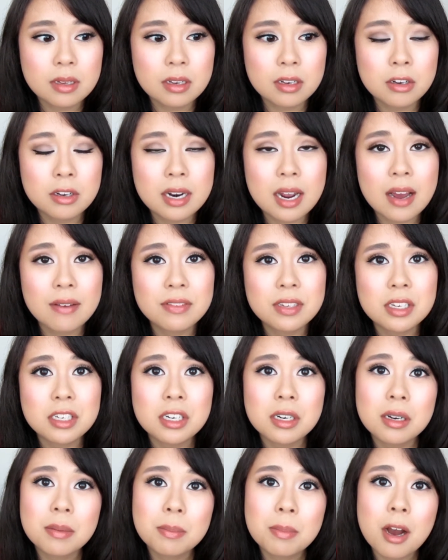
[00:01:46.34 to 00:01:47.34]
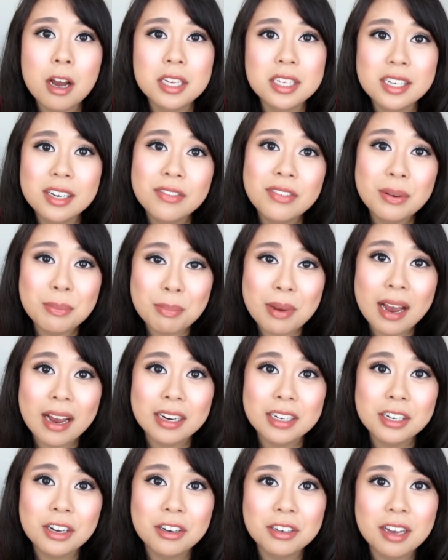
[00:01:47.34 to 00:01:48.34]
could have such a positive
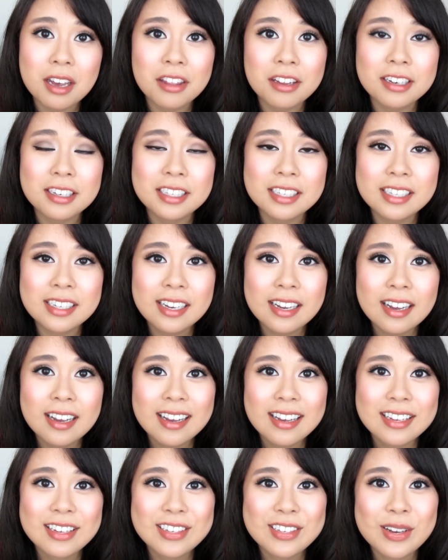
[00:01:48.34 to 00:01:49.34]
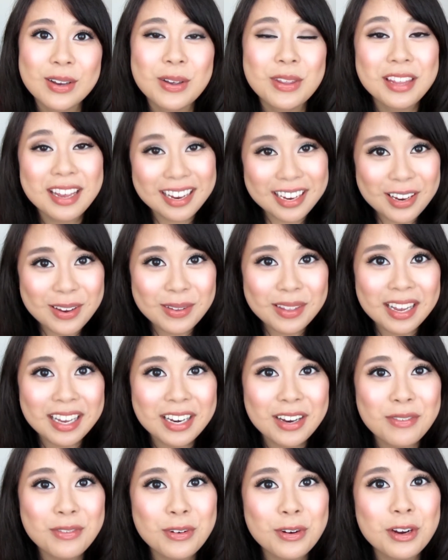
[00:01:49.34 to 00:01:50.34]
impact on others. So thank you,
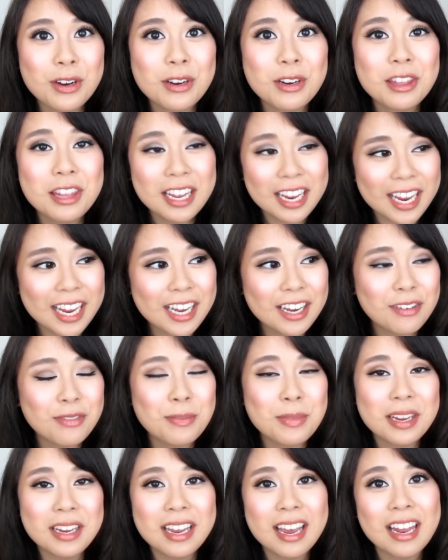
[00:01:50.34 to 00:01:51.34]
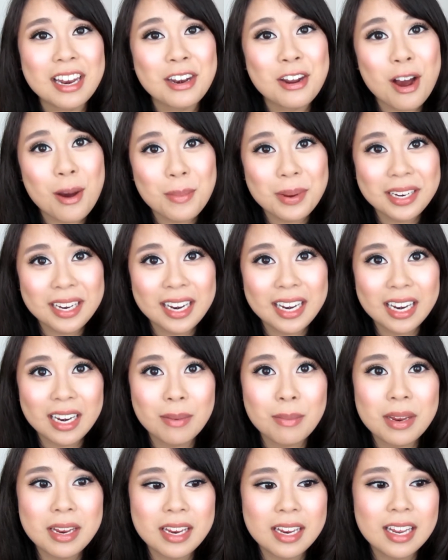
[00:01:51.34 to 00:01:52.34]
Lenny, for thinking of me and
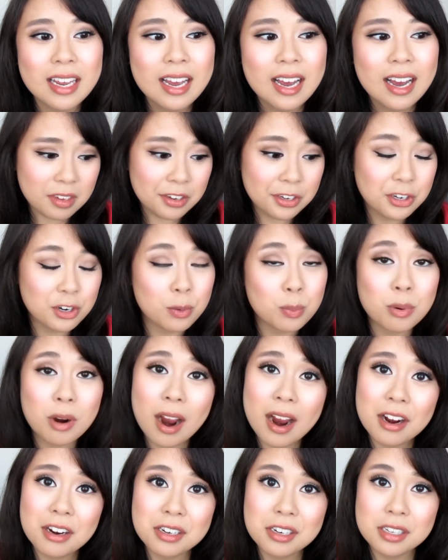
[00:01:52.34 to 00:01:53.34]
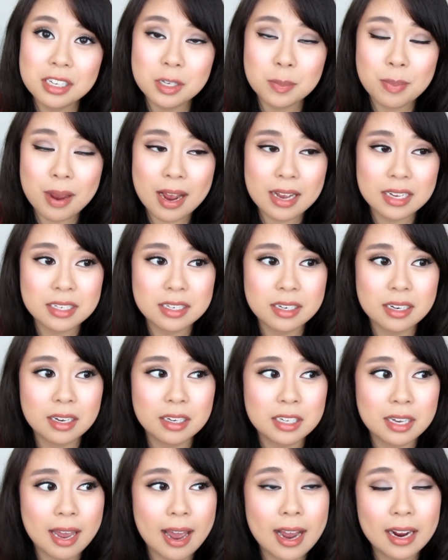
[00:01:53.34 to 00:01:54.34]
nominating me. Prior to this past
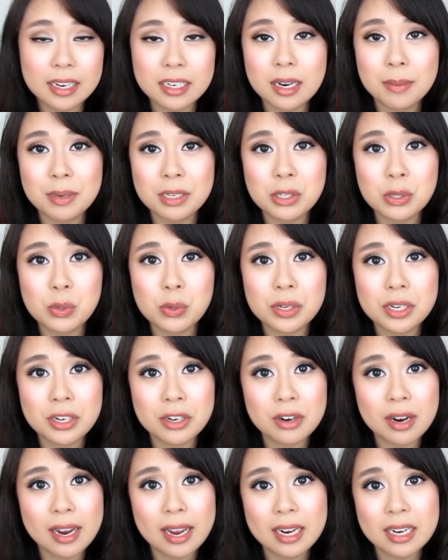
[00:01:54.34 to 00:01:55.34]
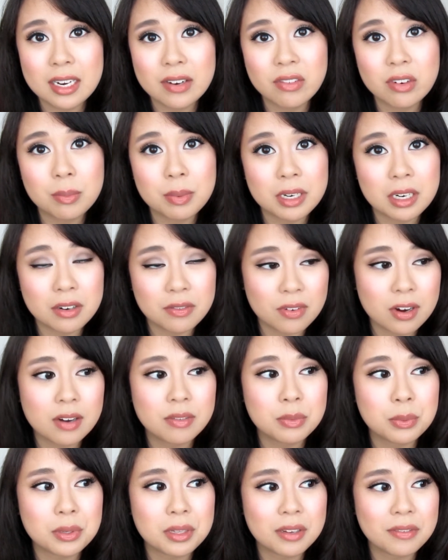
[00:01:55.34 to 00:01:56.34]
academic school year, I had never been
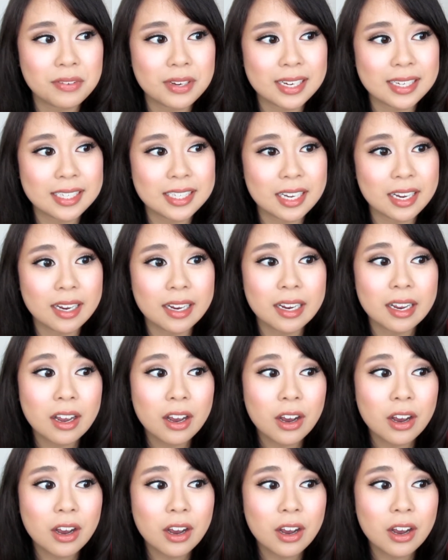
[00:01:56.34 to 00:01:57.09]
involved with the VSA